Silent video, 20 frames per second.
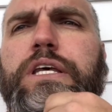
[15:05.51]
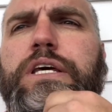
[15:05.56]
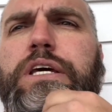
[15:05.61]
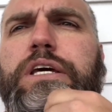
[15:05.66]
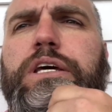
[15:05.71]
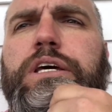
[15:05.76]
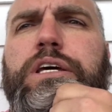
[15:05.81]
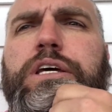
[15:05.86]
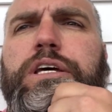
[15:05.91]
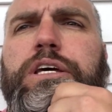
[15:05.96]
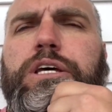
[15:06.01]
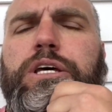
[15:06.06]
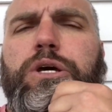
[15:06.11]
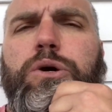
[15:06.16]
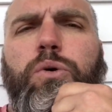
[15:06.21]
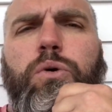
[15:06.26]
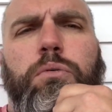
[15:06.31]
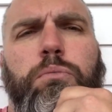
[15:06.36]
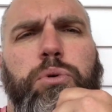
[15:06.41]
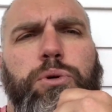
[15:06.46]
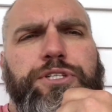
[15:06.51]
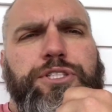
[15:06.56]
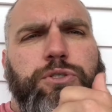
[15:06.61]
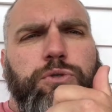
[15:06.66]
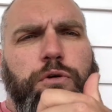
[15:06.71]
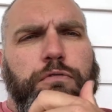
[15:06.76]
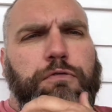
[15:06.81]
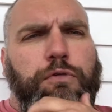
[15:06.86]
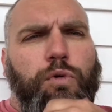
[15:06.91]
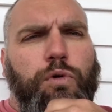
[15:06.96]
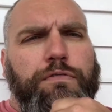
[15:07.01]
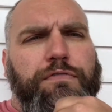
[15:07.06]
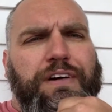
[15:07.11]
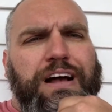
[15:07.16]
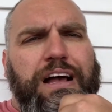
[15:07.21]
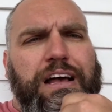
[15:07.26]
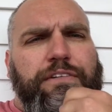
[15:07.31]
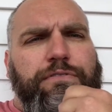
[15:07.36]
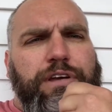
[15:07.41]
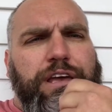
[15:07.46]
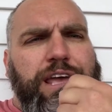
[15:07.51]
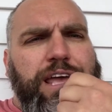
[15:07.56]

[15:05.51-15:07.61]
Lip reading: 1.045